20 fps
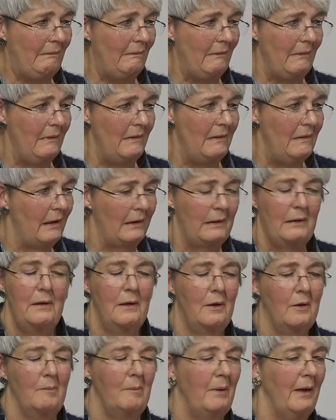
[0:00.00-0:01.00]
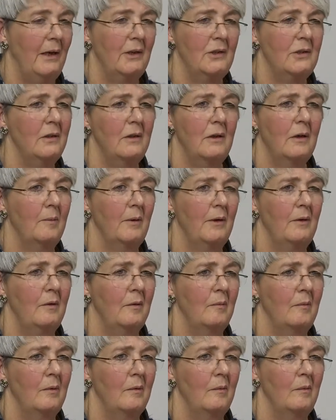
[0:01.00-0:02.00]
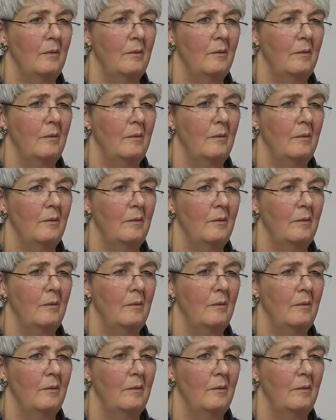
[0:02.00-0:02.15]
nothing compassionate about them.